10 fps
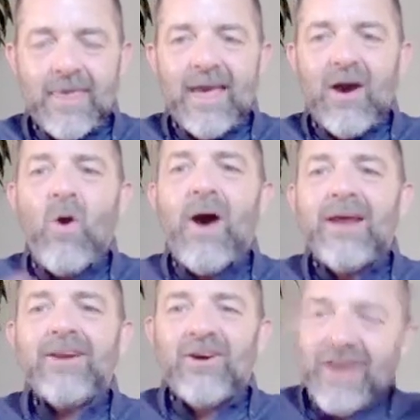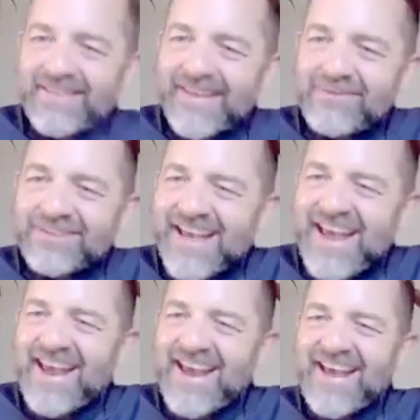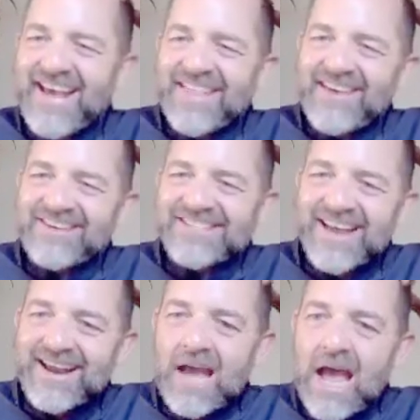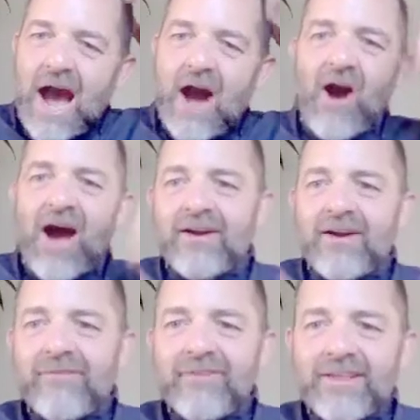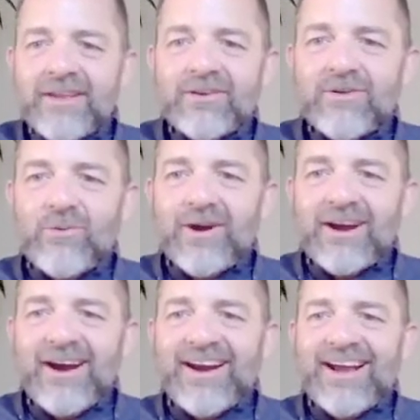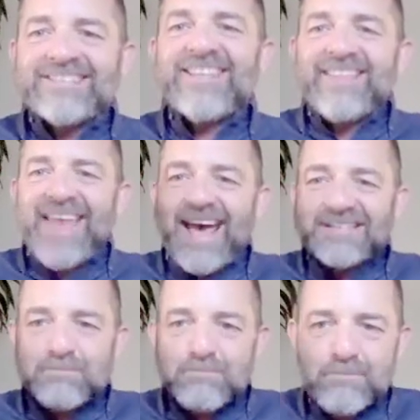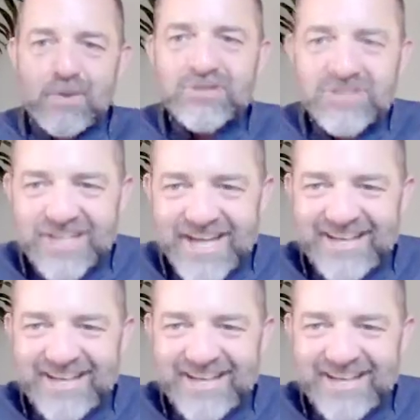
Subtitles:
Oh, I know. And they were saying, oh, I don't have anything to work on. I said, that's bullshit.